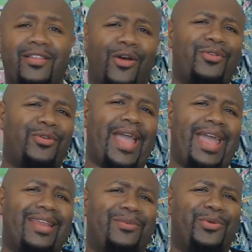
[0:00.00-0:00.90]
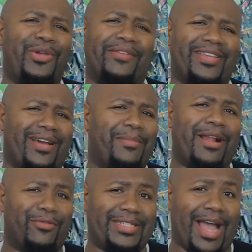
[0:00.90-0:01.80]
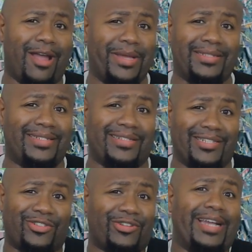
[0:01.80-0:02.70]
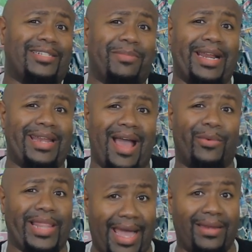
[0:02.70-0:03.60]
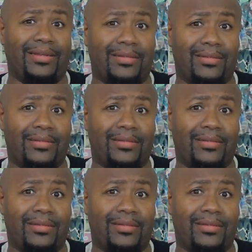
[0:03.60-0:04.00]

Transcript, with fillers: Don't you hate it when you have to come out of retirement just to strike somebody down with lightning?